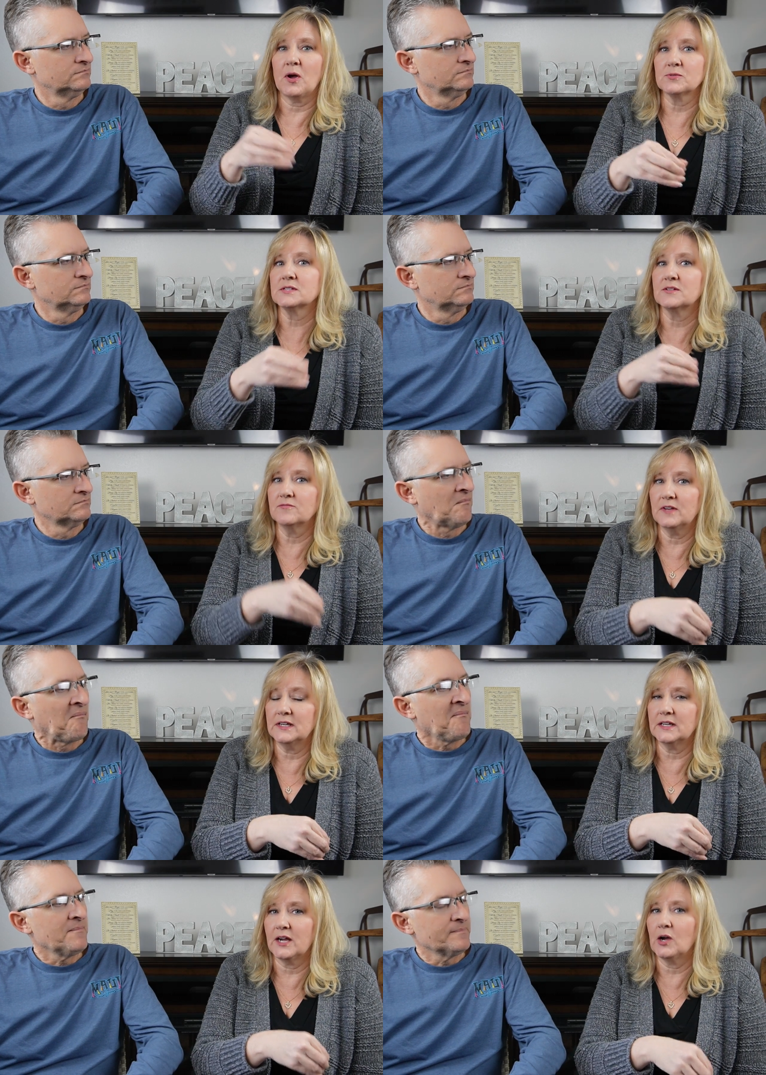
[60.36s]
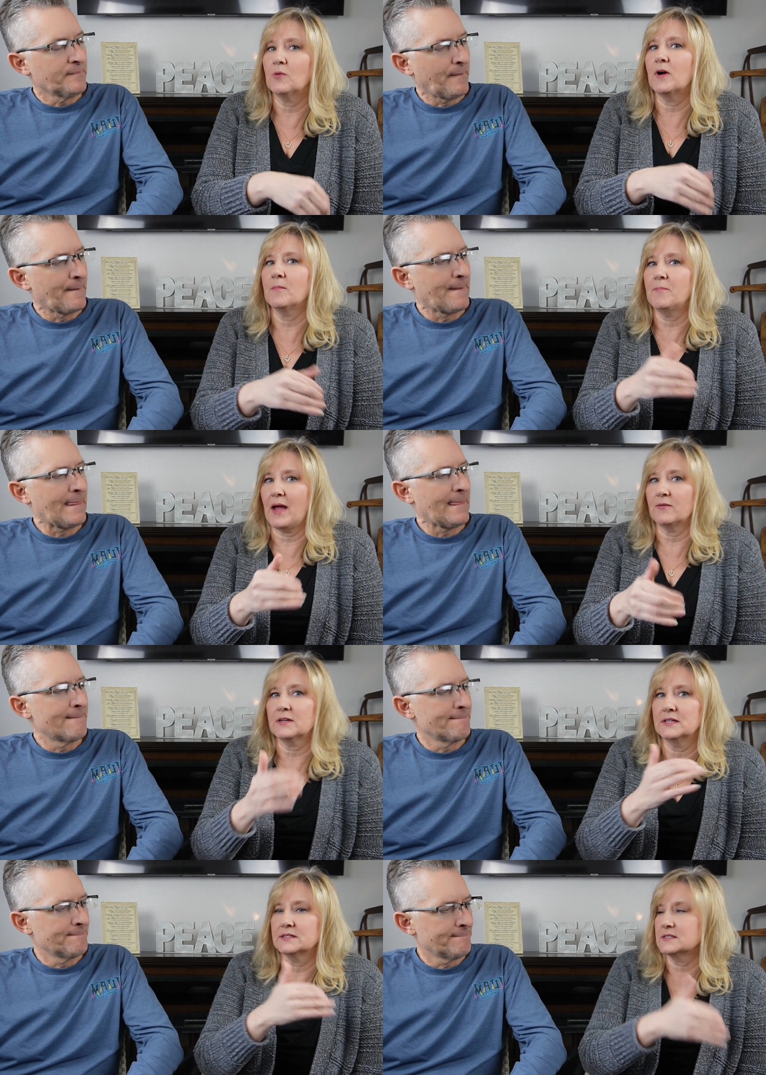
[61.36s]
Speaker 1: posted a video about
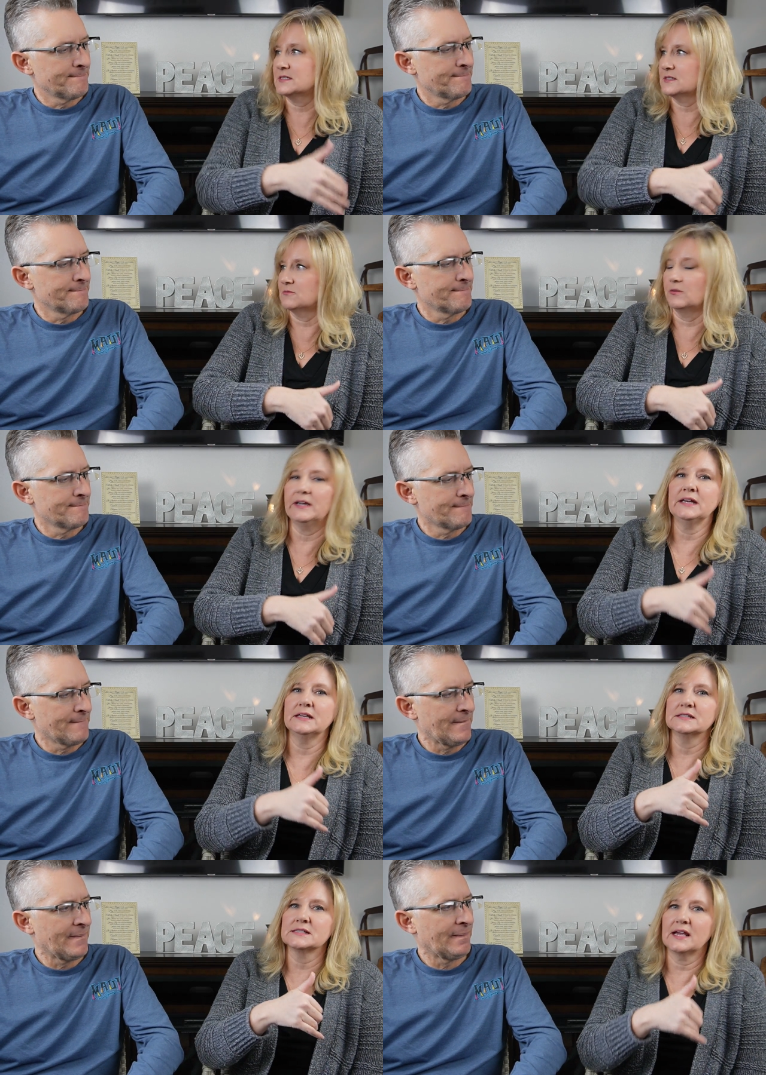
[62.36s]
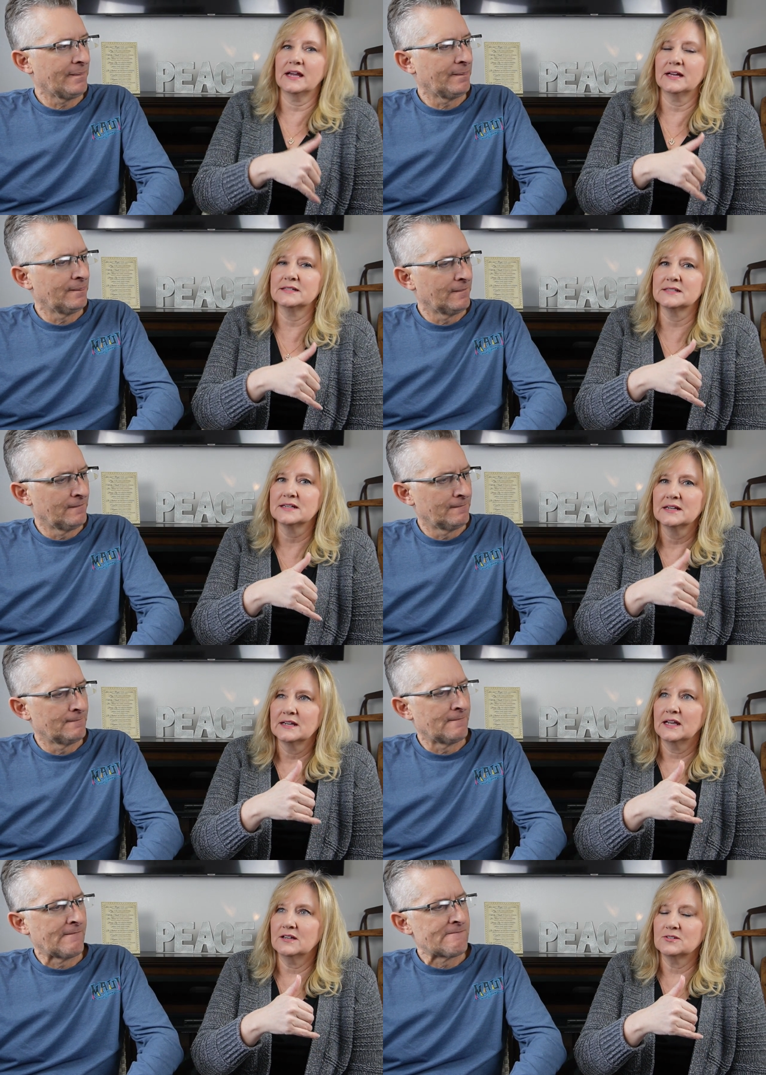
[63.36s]
his readings and
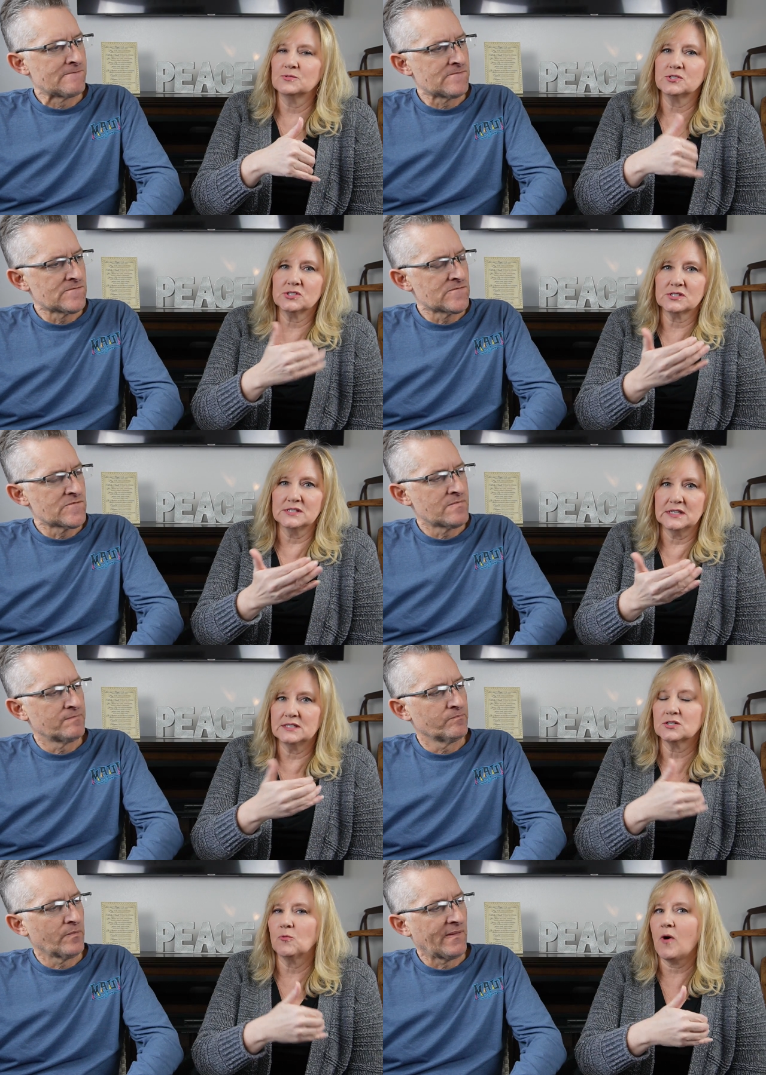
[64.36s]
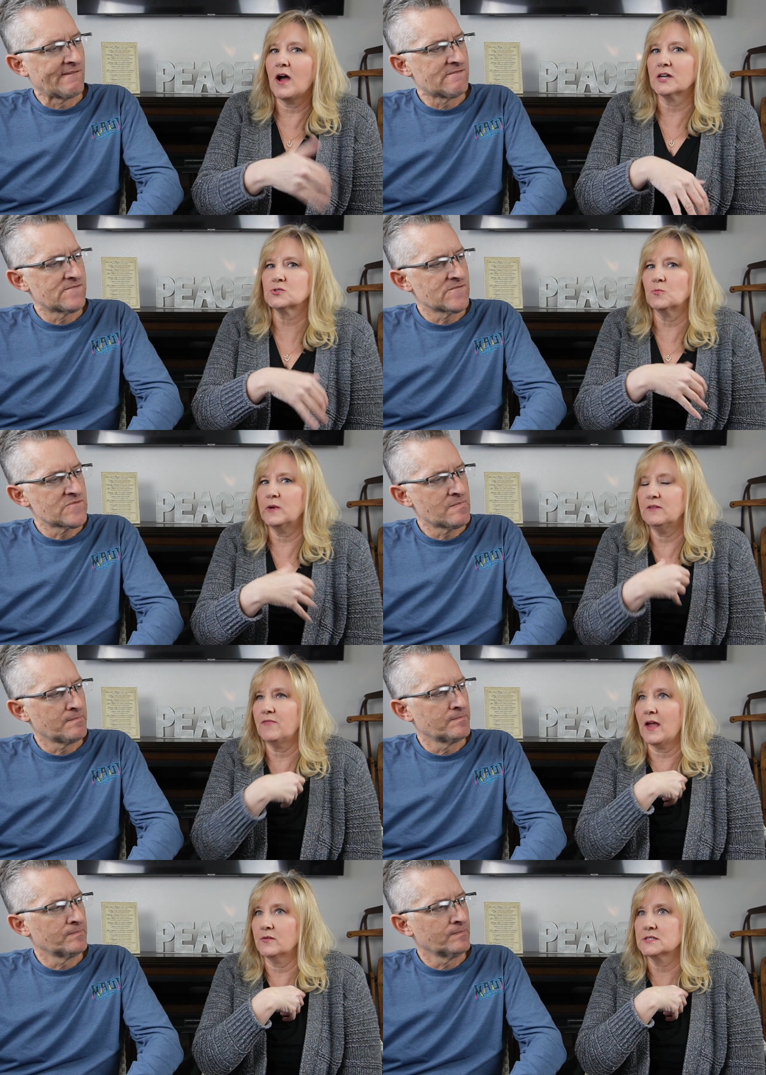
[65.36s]
it was just neat to watch. We
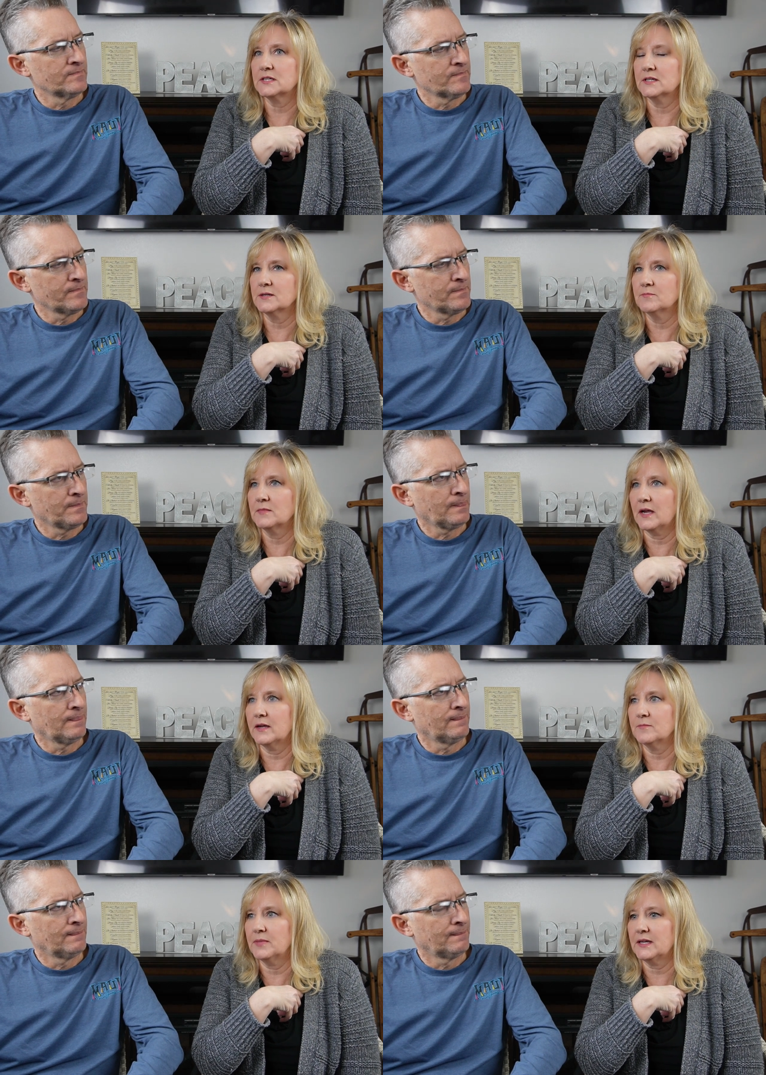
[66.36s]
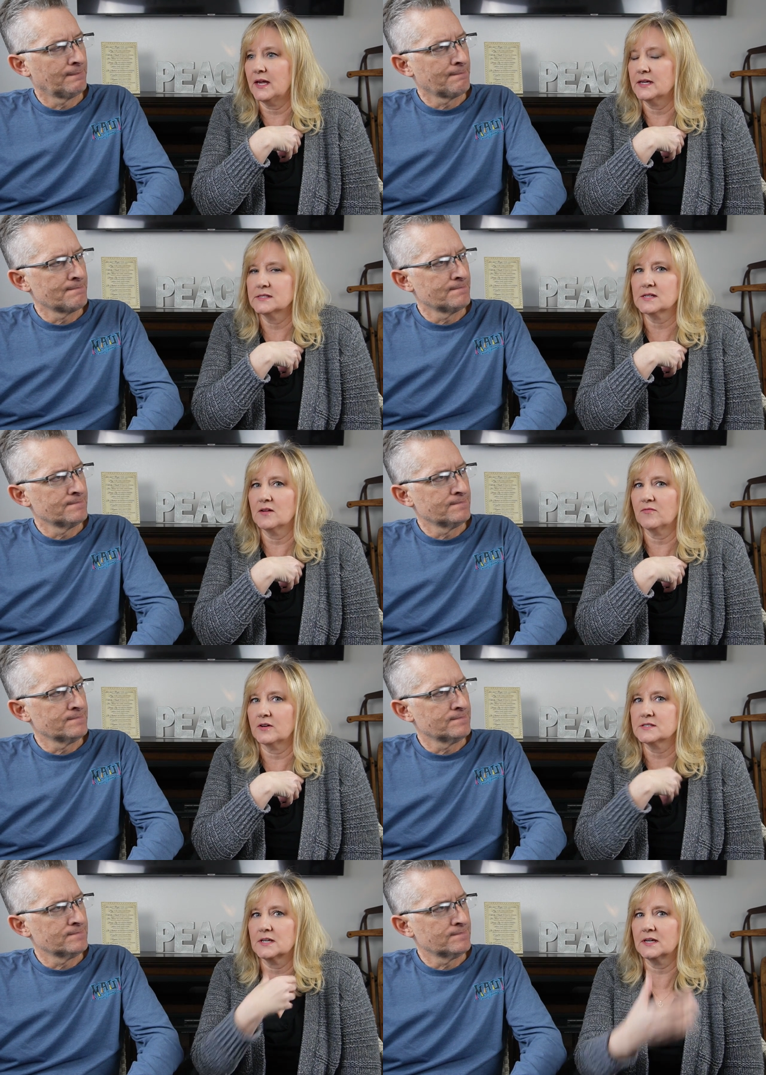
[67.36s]
found him um, because of our
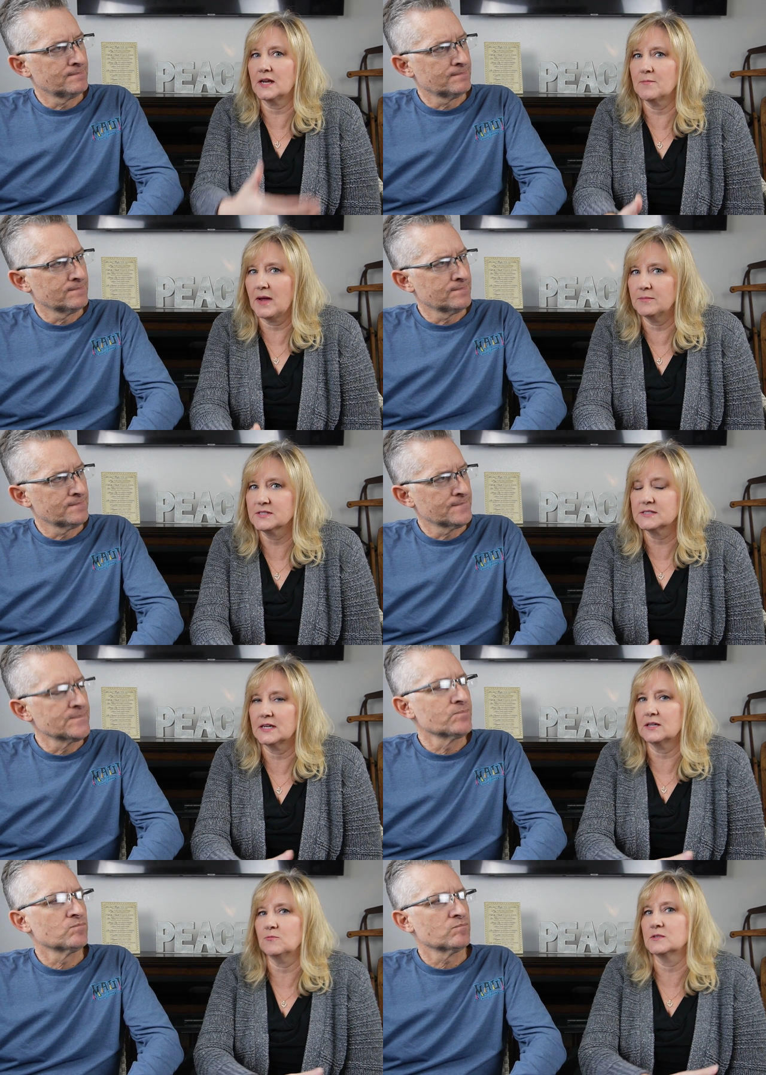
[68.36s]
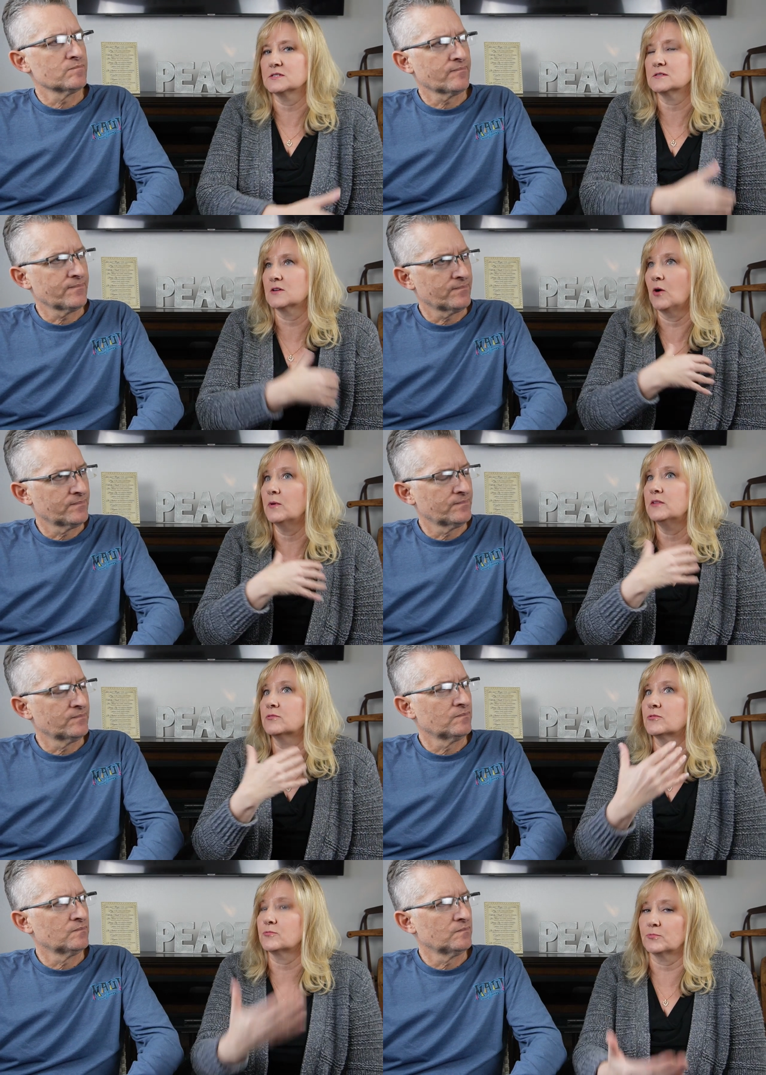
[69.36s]
Sunday night Bible study was going
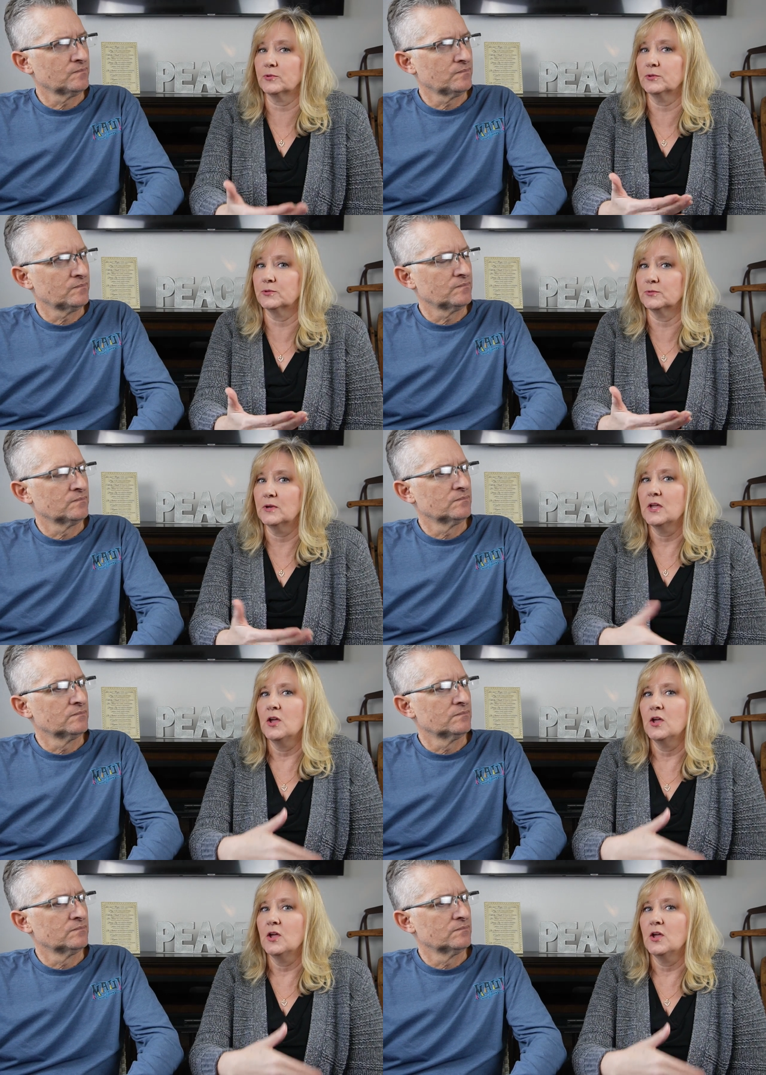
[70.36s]
through